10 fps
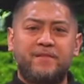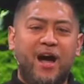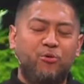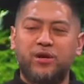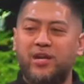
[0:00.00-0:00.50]

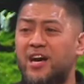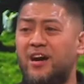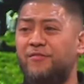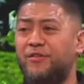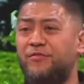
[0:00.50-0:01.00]
I would
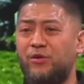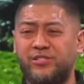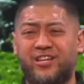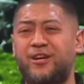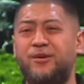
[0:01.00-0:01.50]
love if there
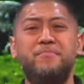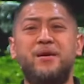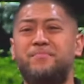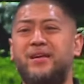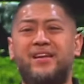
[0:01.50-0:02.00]
was a
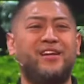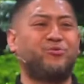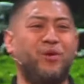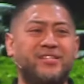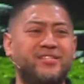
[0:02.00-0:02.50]
commitment
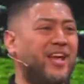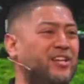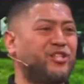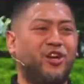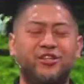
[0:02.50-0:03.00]
as
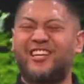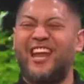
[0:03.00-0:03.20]
Resonate Church.